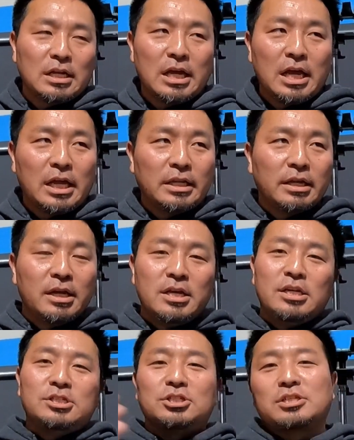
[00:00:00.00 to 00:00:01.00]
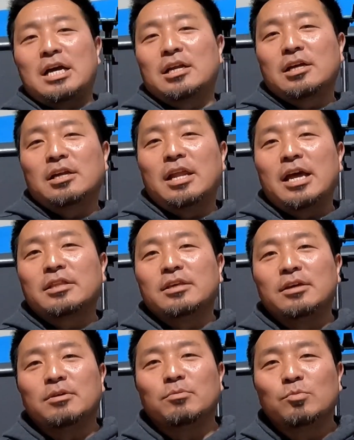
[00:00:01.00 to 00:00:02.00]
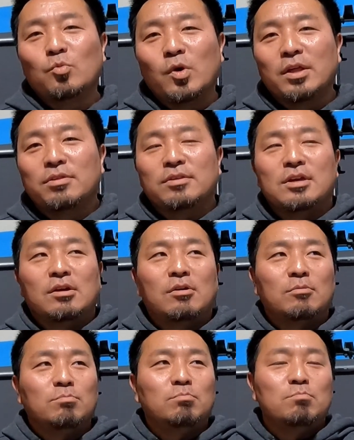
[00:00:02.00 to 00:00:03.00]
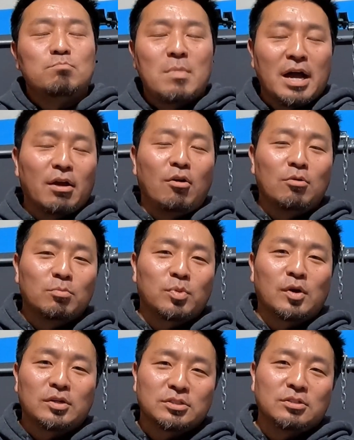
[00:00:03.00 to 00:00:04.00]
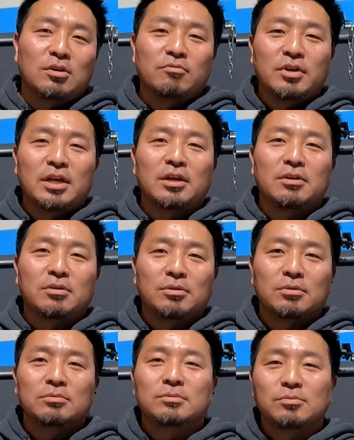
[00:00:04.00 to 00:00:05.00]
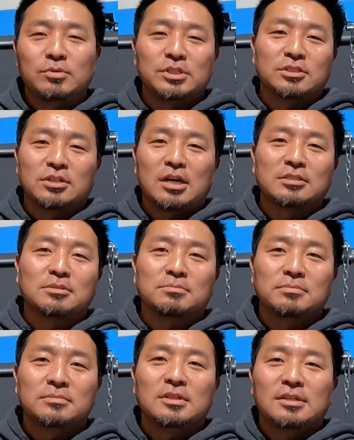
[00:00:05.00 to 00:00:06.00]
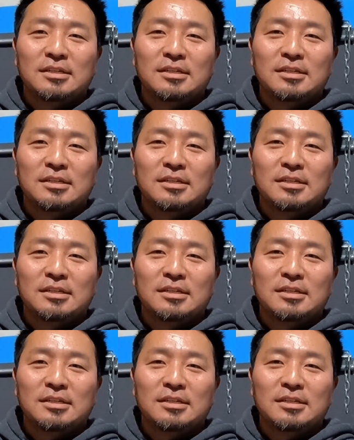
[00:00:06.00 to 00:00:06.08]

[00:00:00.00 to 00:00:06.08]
and then just kind of connect it with, my own personal vehicle, which is awesome.